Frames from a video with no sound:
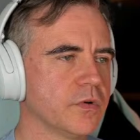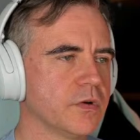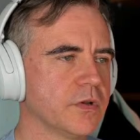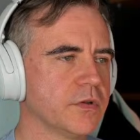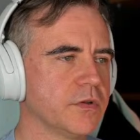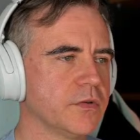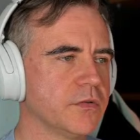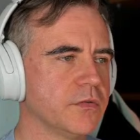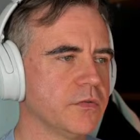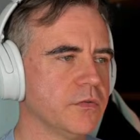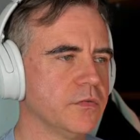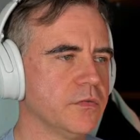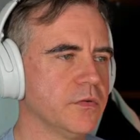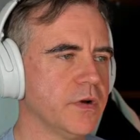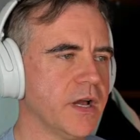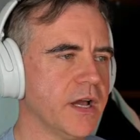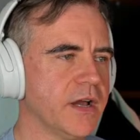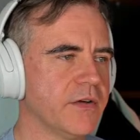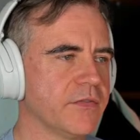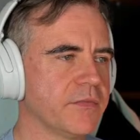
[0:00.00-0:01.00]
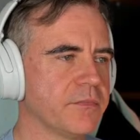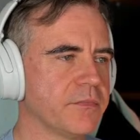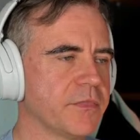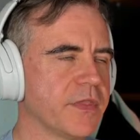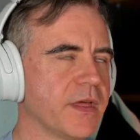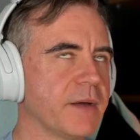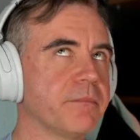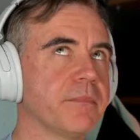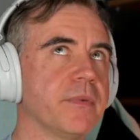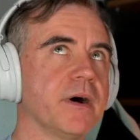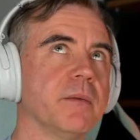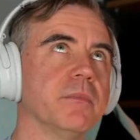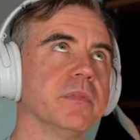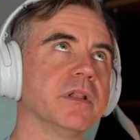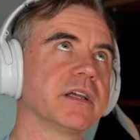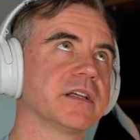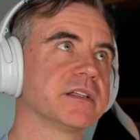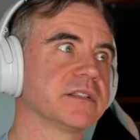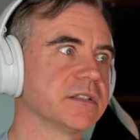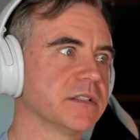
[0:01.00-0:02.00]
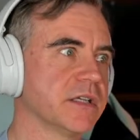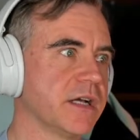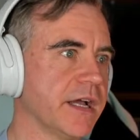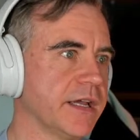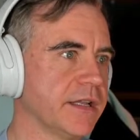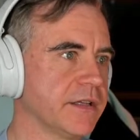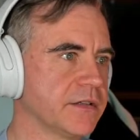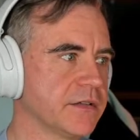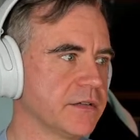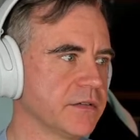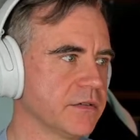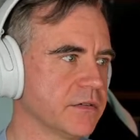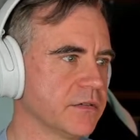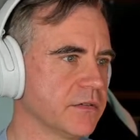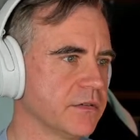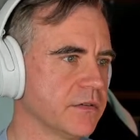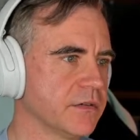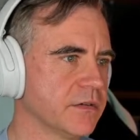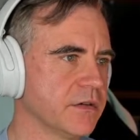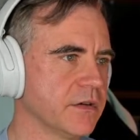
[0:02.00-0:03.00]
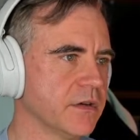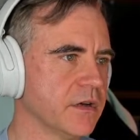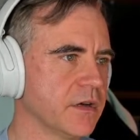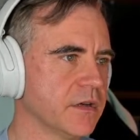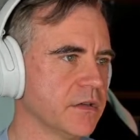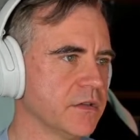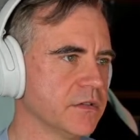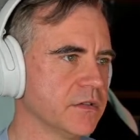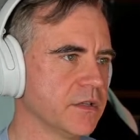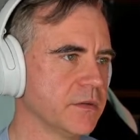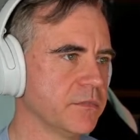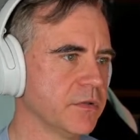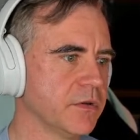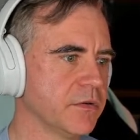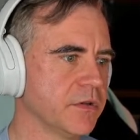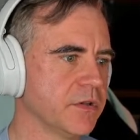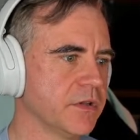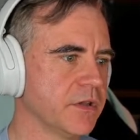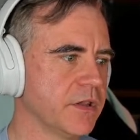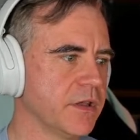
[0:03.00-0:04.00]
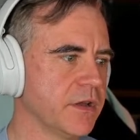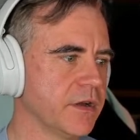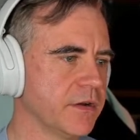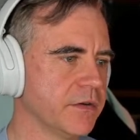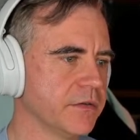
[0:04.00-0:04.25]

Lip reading: Do have that public site. Just upload it to there.